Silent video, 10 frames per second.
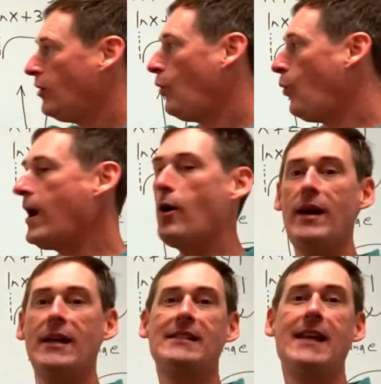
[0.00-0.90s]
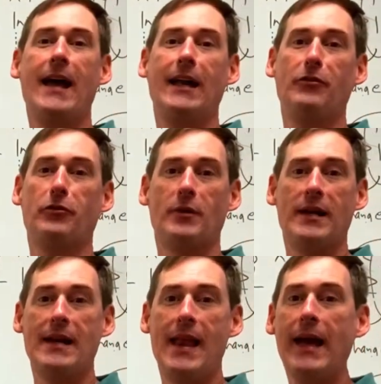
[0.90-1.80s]
where is
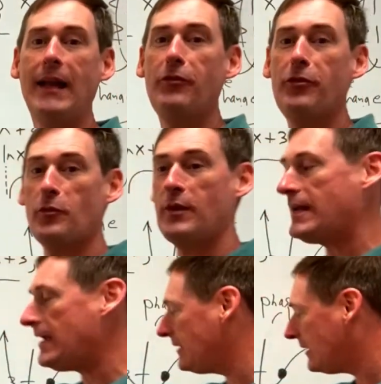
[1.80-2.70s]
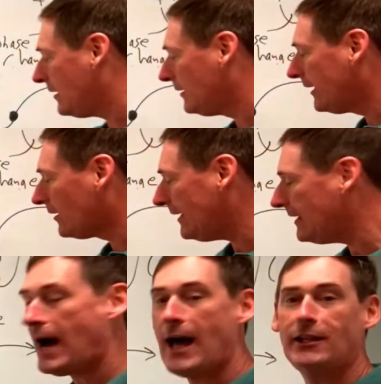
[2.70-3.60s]
-3? -3 is clearly
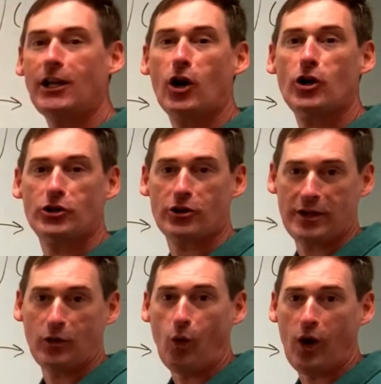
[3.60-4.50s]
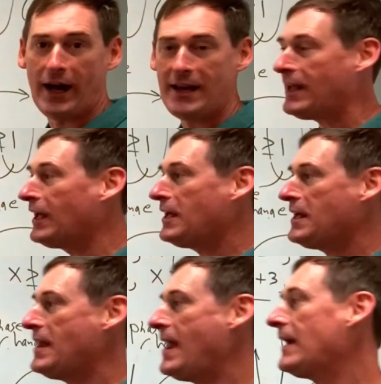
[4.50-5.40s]
not larger than 1.
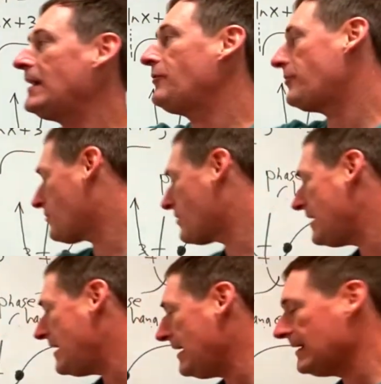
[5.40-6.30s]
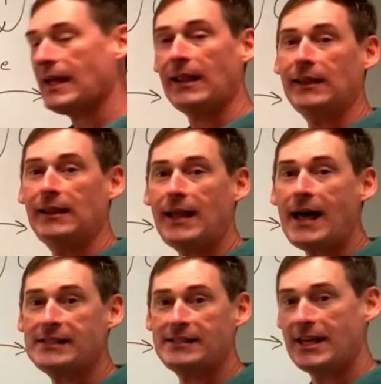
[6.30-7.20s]
-3 is
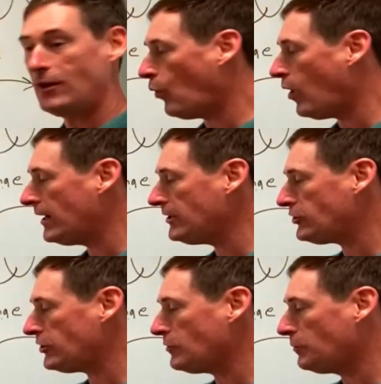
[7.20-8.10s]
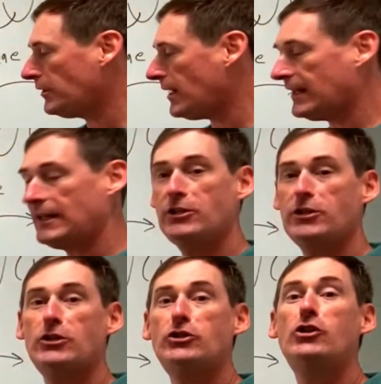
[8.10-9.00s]
less than 1, so you plug it into
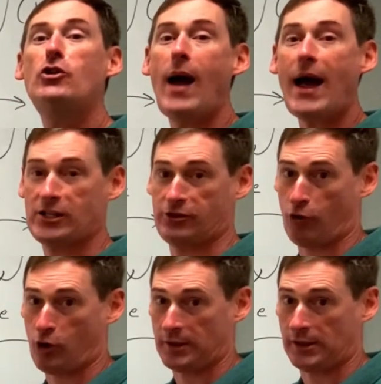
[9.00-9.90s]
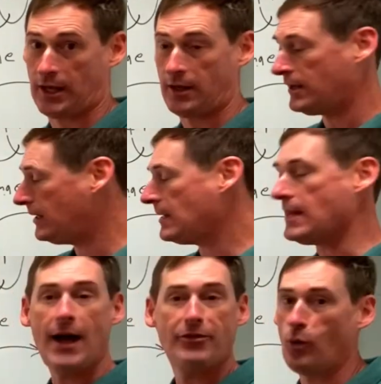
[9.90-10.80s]
the 2x formula,
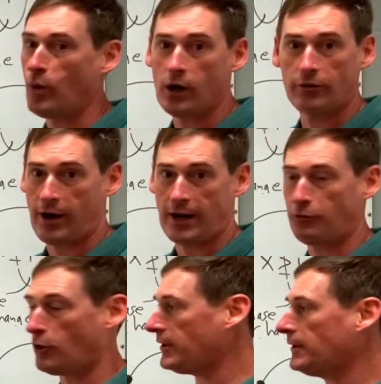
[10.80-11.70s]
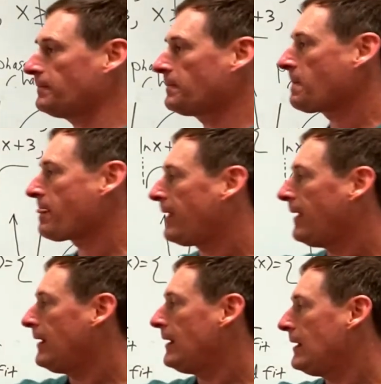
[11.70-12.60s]
not the 1 over x formula.
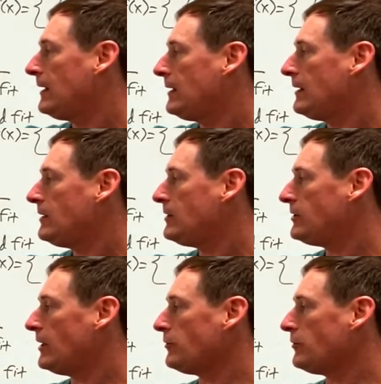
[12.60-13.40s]
So